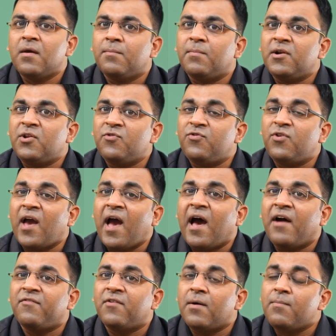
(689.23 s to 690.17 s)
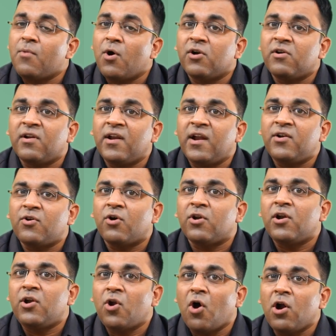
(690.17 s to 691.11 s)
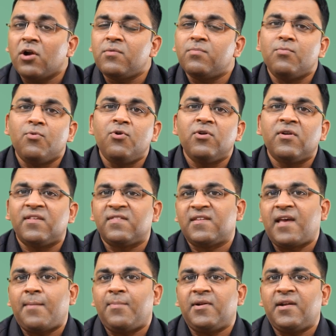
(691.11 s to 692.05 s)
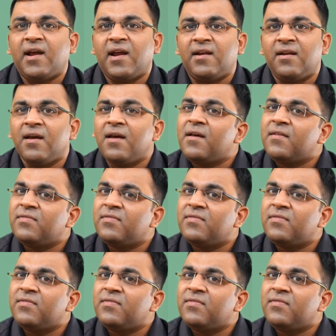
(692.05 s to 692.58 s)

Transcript: But if you have a moderate or a lot more risk appetite,